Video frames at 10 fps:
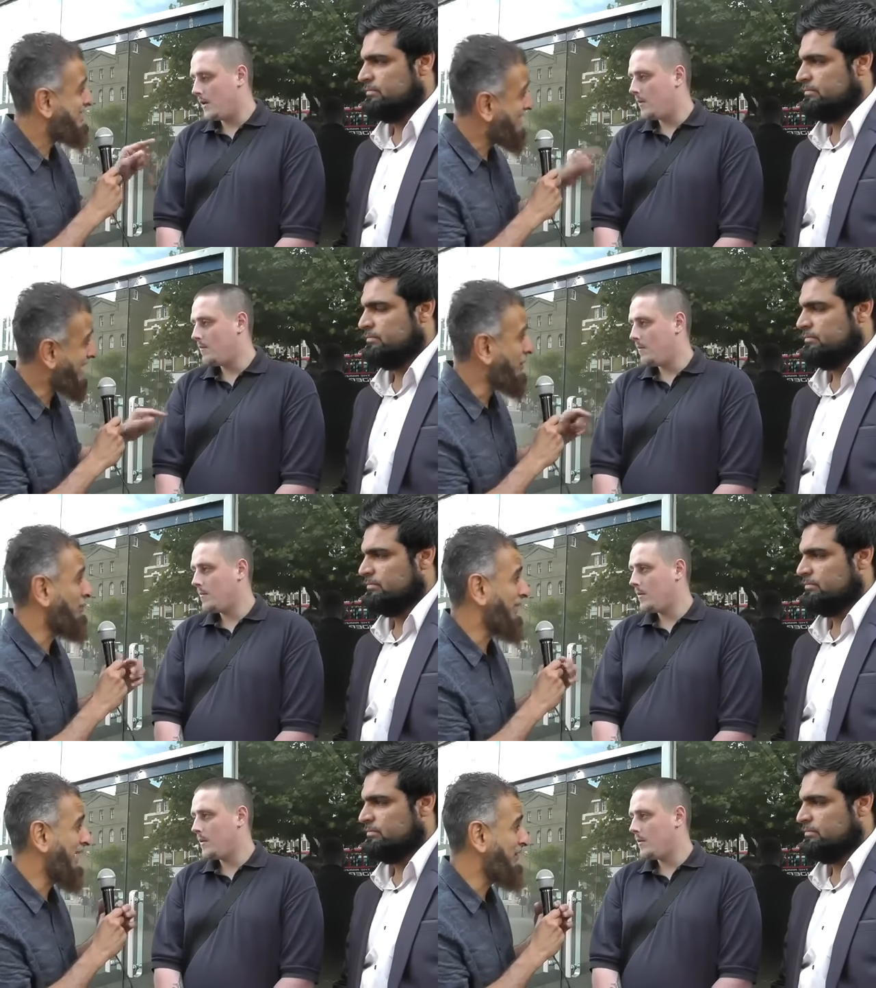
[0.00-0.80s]
Speaker 1: Yeah.
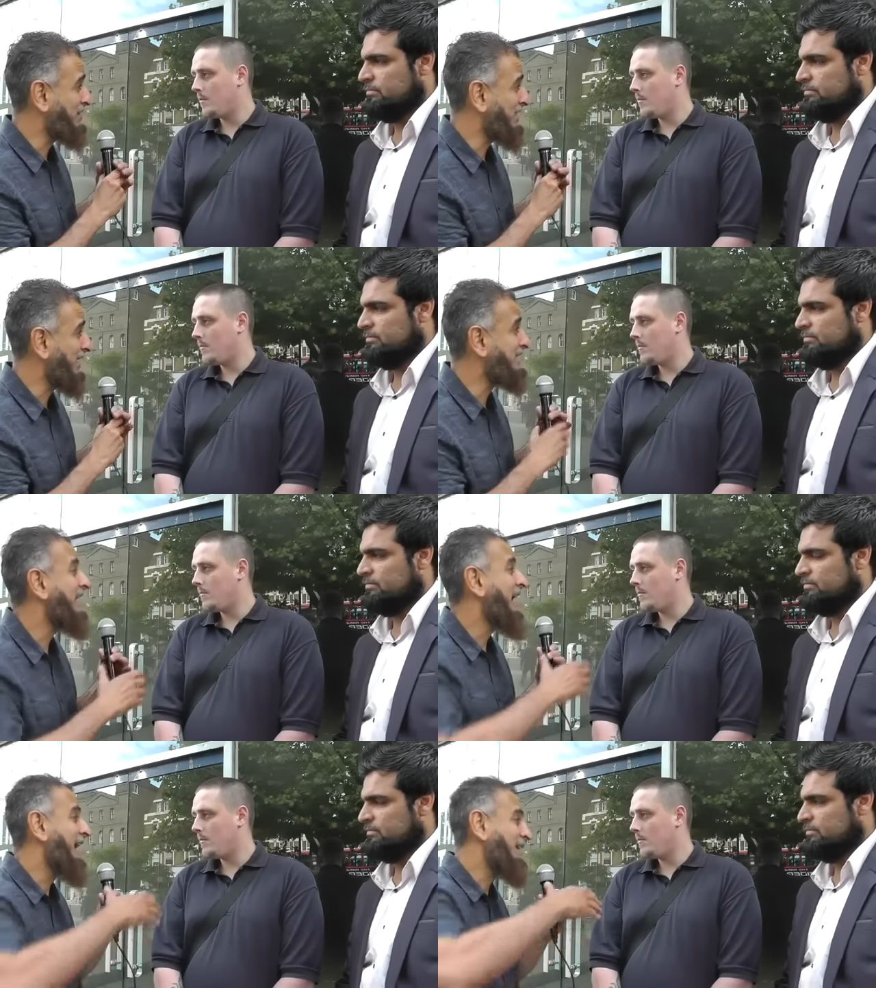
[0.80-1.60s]
Daniel believes in
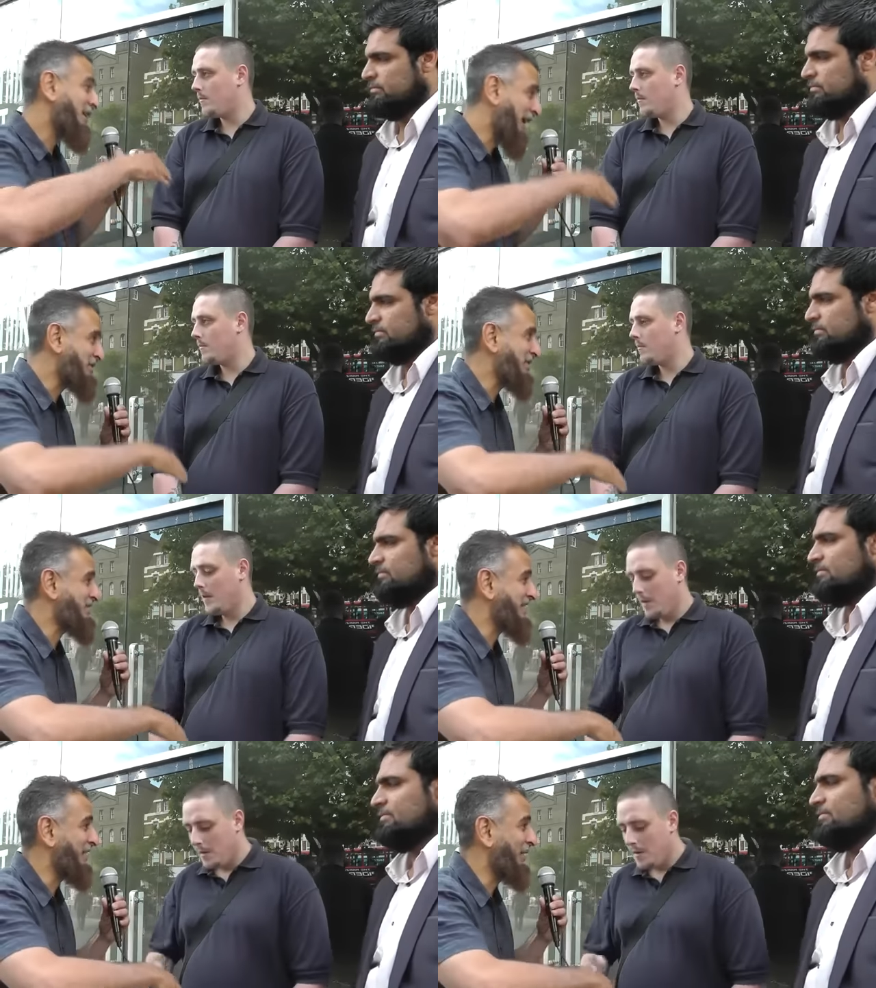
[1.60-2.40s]
it, and
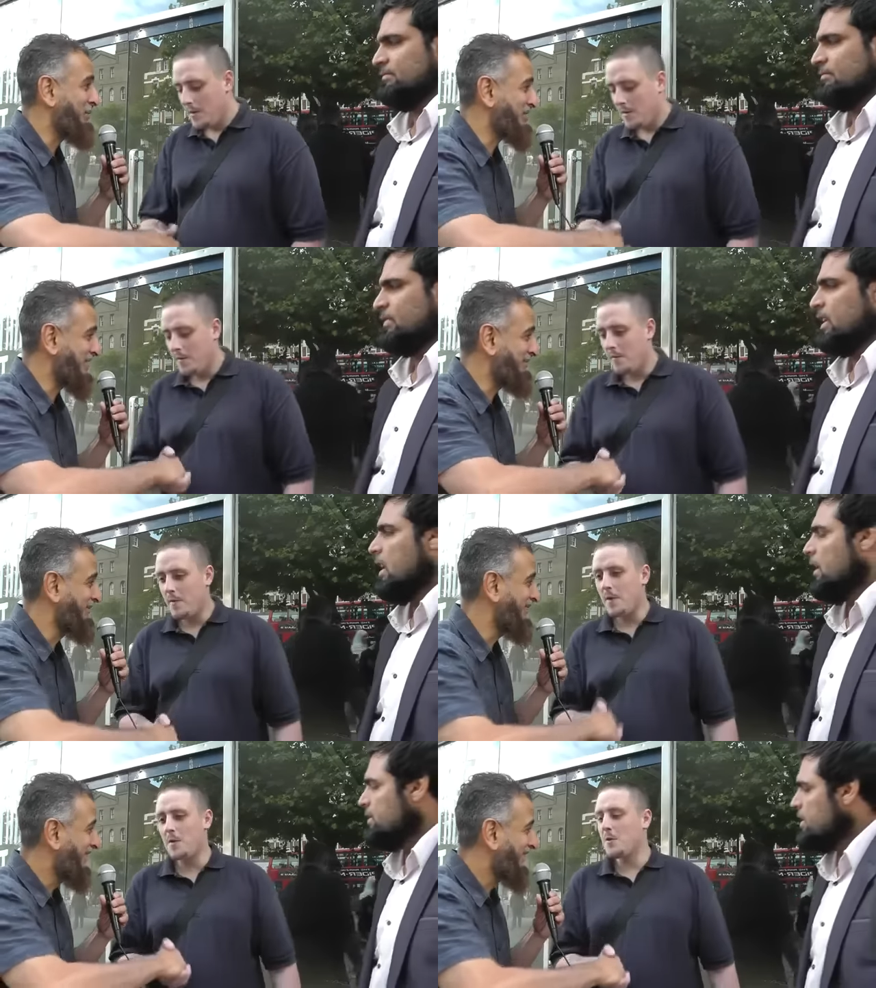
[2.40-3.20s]
congratulations, Daniel,
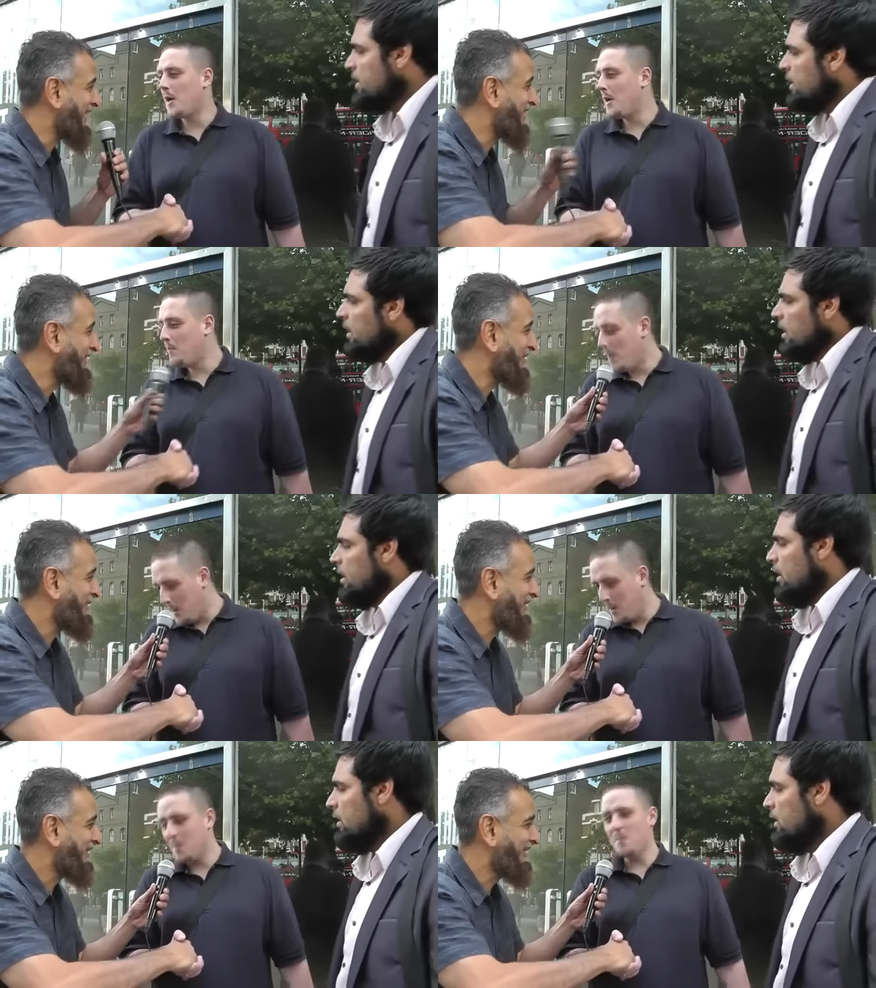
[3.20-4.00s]
Muslim. Thank you.
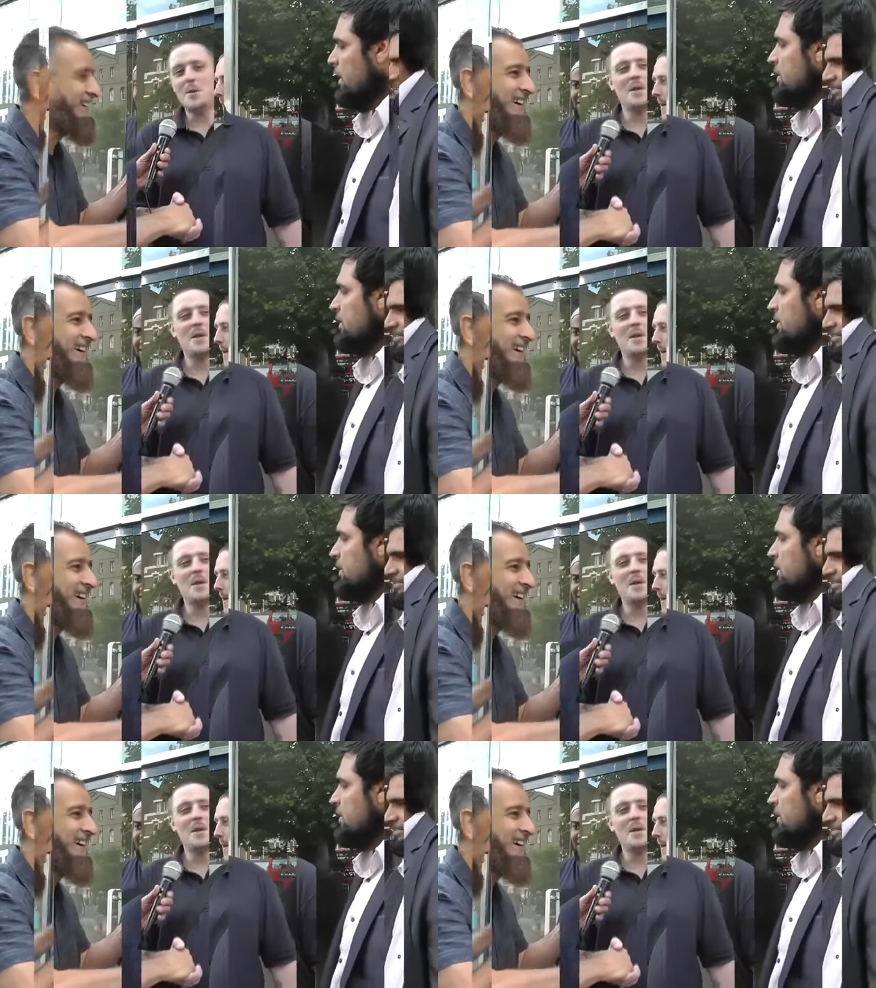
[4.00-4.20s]
Thank you.